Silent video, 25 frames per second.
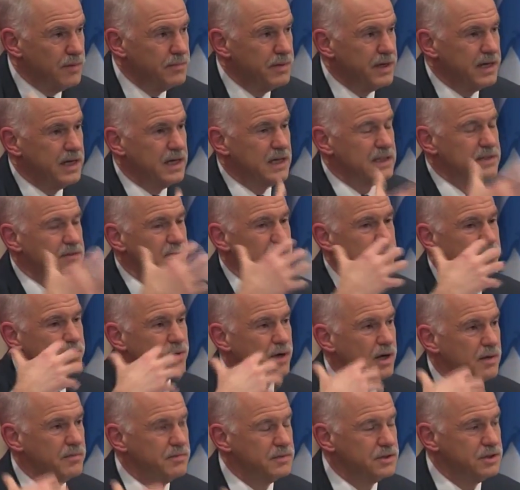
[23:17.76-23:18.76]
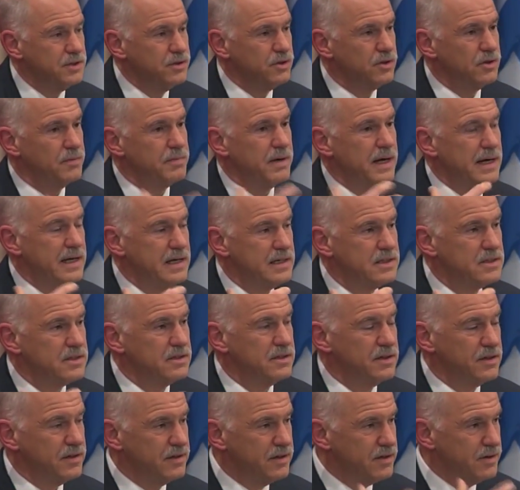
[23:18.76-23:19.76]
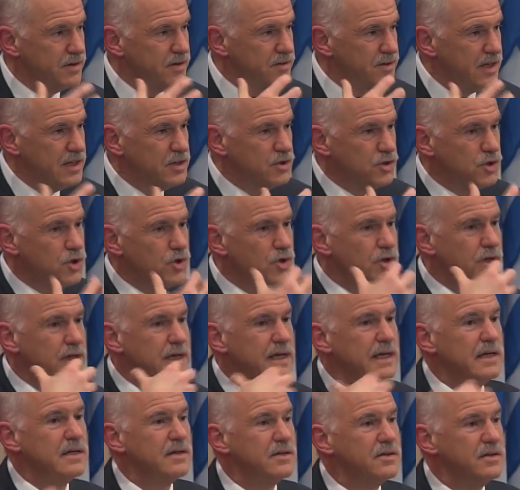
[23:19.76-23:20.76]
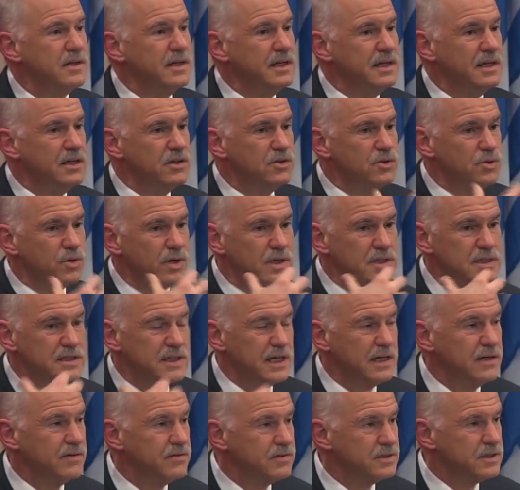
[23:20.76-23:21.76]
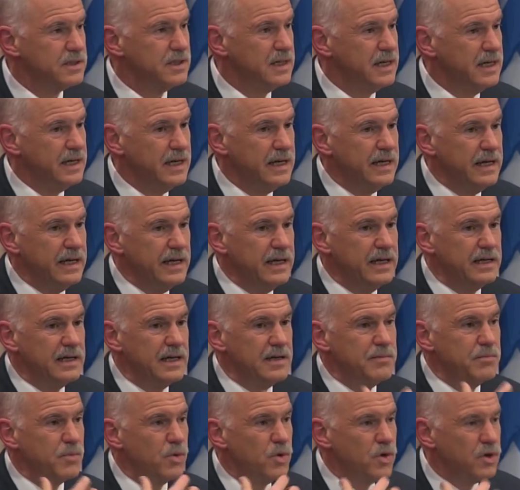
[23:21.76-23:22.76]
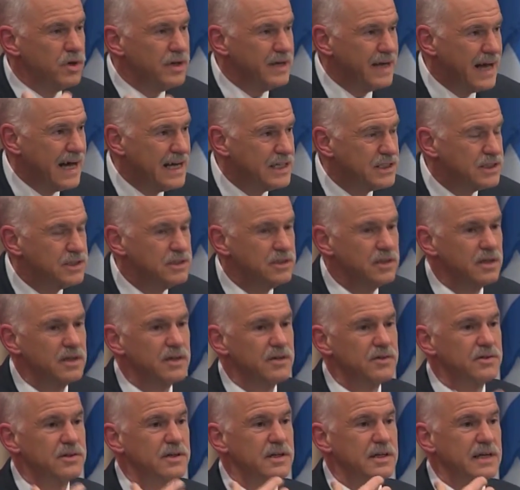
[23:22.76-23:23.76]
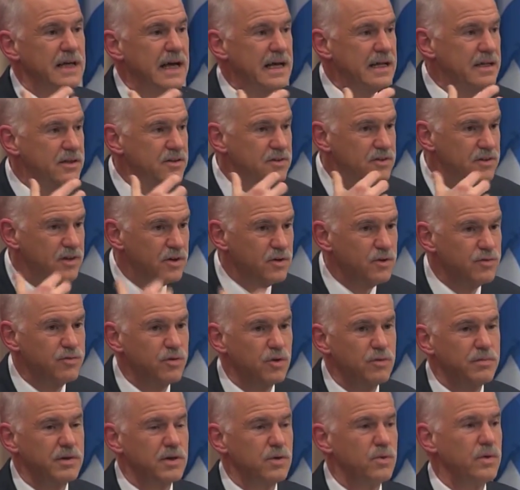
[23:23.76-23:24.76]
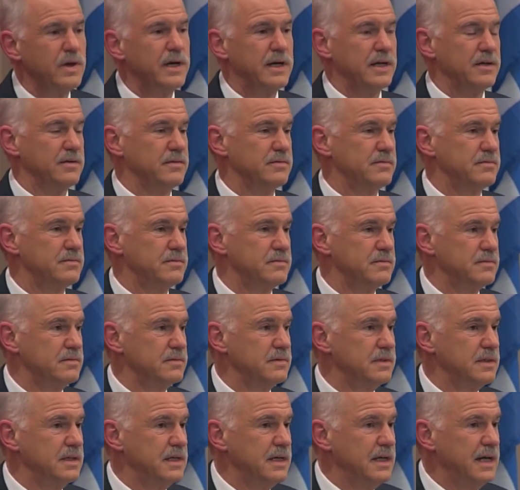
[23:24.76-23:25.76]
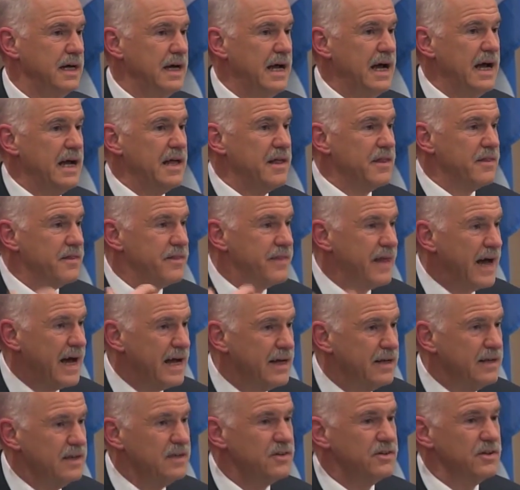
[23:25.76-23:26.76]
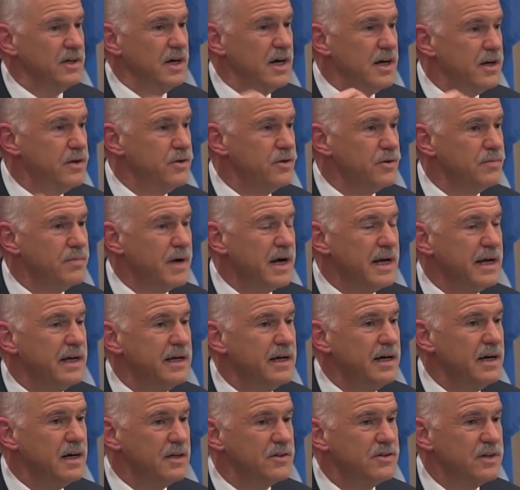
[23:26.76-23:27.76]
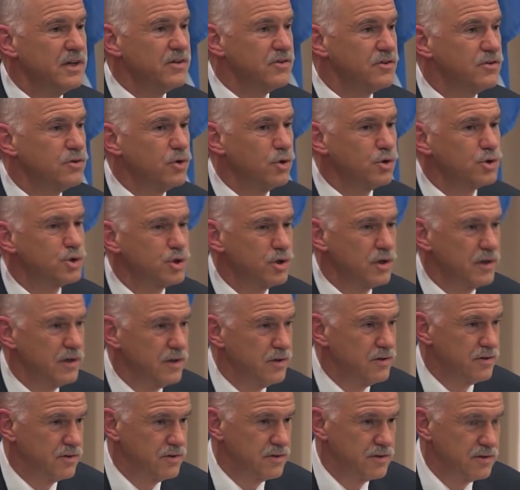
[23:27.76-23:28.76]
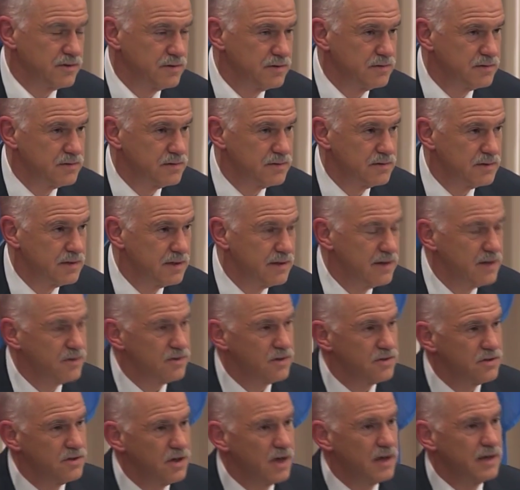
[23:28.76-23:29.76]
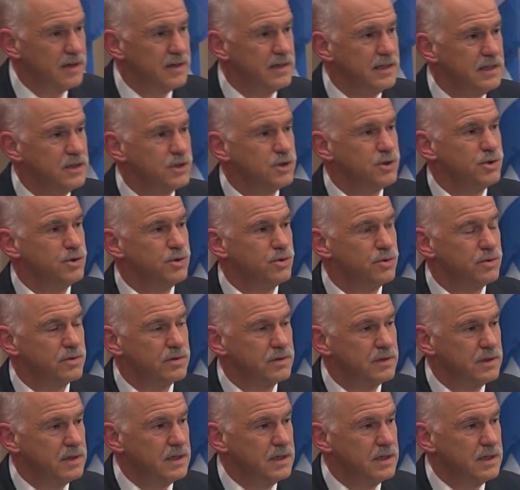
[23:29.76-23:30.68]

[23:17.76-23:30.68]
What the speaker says: because of the problems Europe has, there is a turning into ourselves in a more nationalistic and xenophobic way. That is undermining us as socialists. This is not an issue